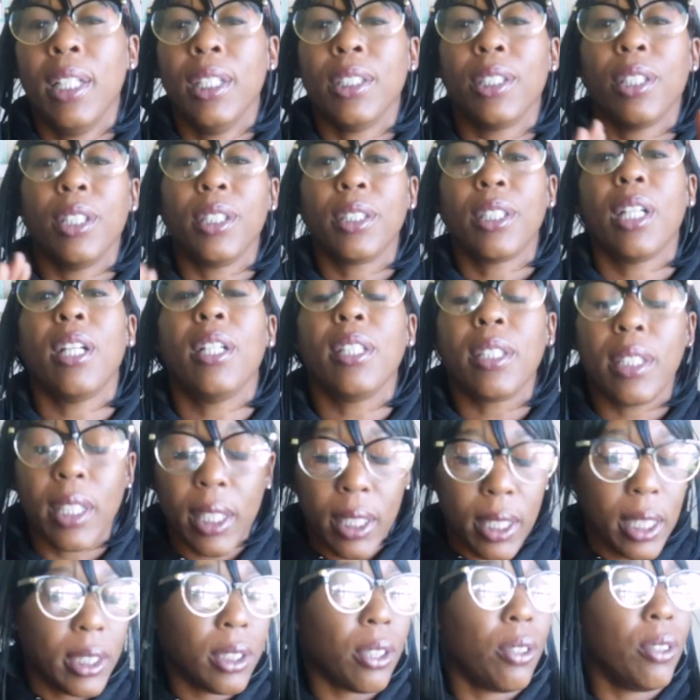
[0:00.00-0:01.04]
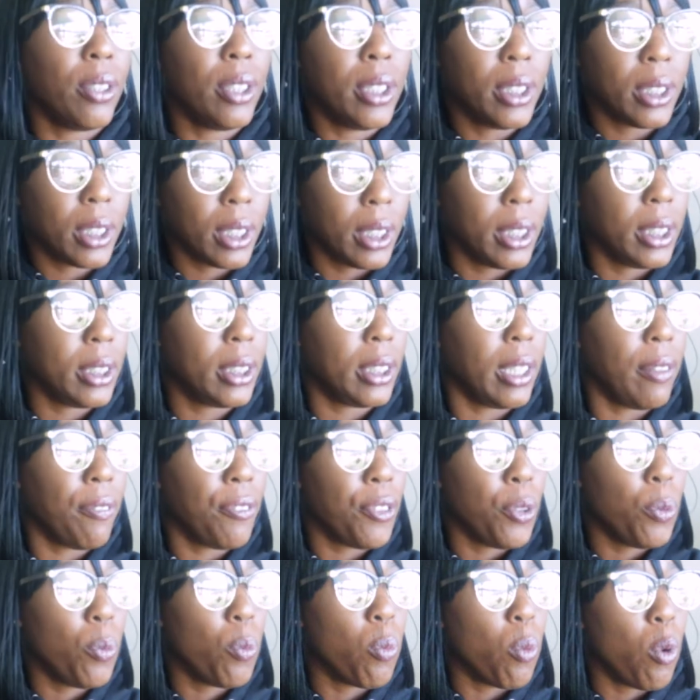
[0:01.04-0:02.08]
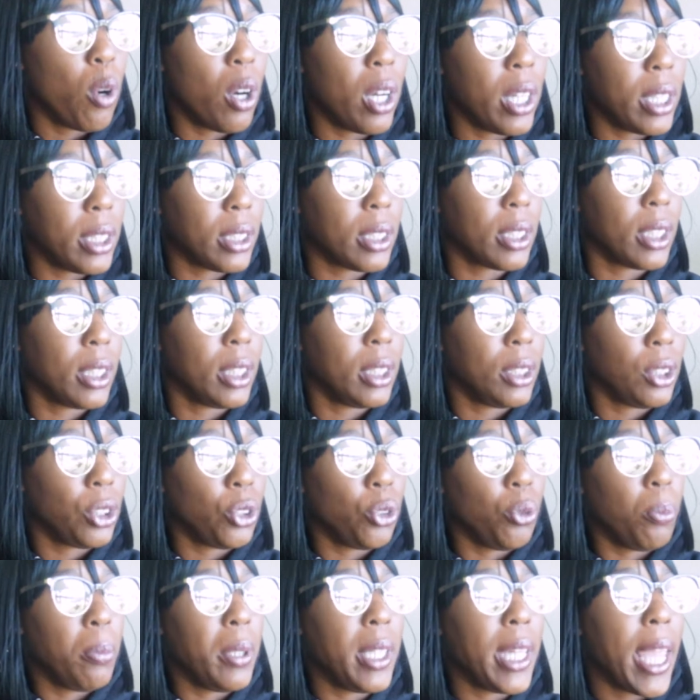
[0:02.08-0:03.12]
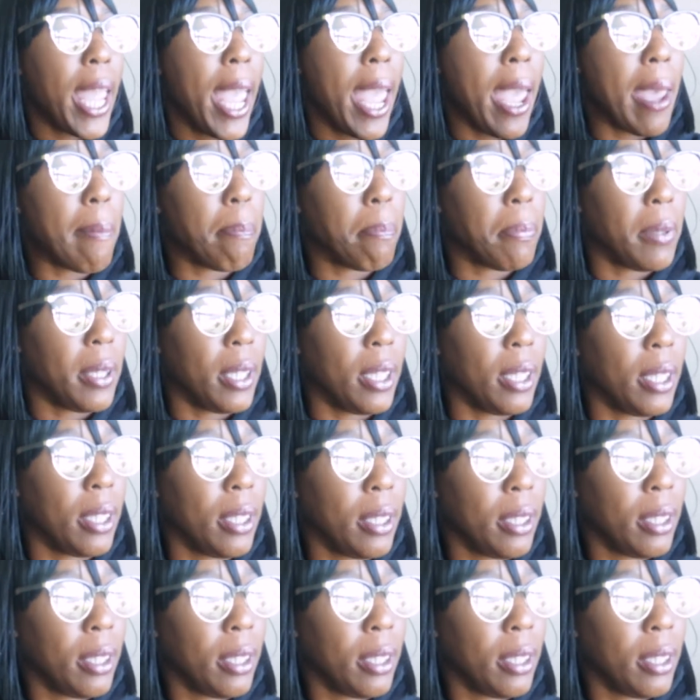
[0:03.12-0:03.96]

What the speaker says: So the third thing that's on this list, if you want to be happy